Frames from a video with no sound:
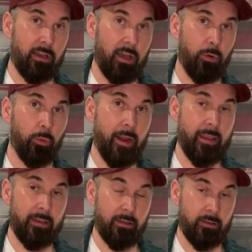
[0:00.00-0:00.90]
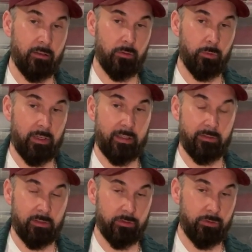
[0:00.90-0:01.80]
Awake
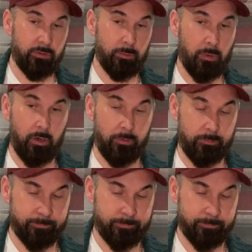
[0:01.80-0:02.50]
releasing tomorrow.